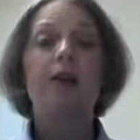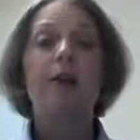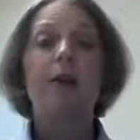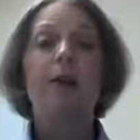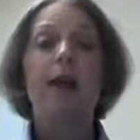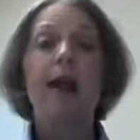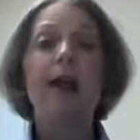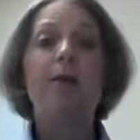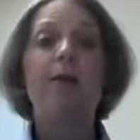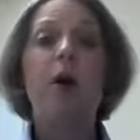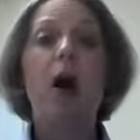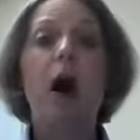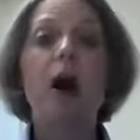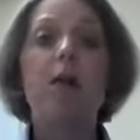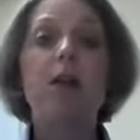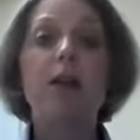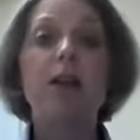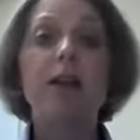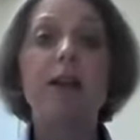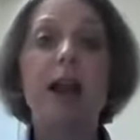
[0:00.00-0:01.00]
to make
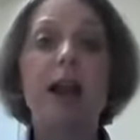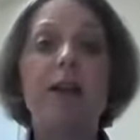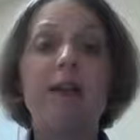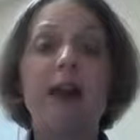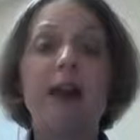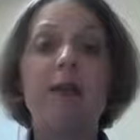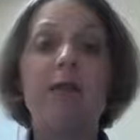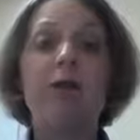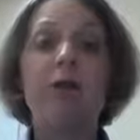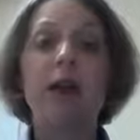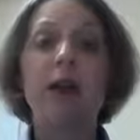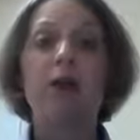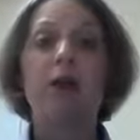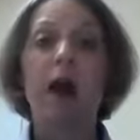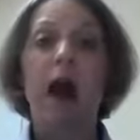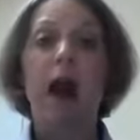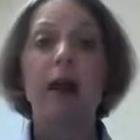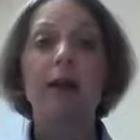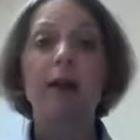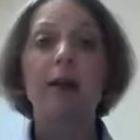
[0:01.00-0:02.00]
progress and then
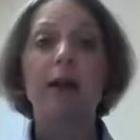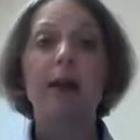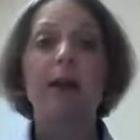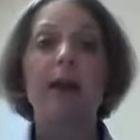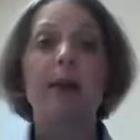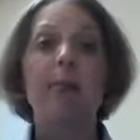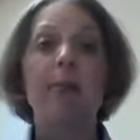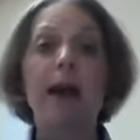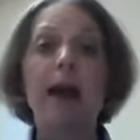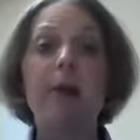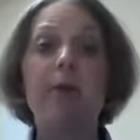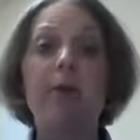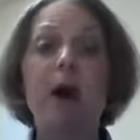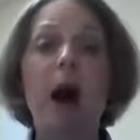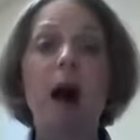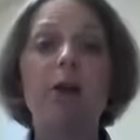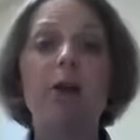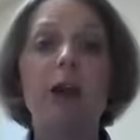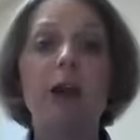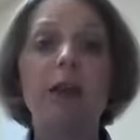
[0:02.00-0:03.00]
regress, and then make
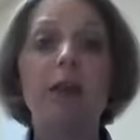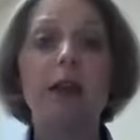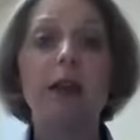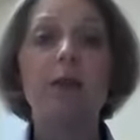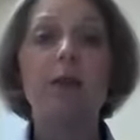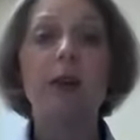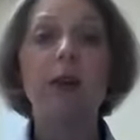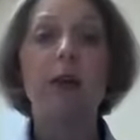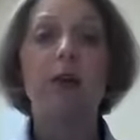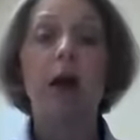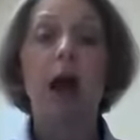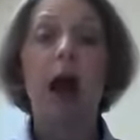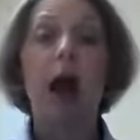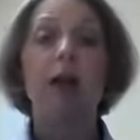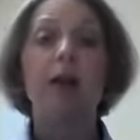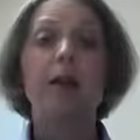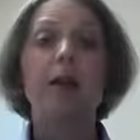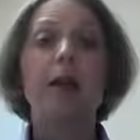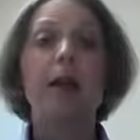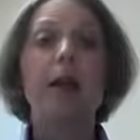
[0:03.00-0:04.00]
progress and
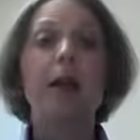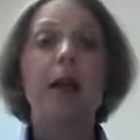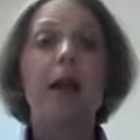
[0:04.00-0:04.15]
regress.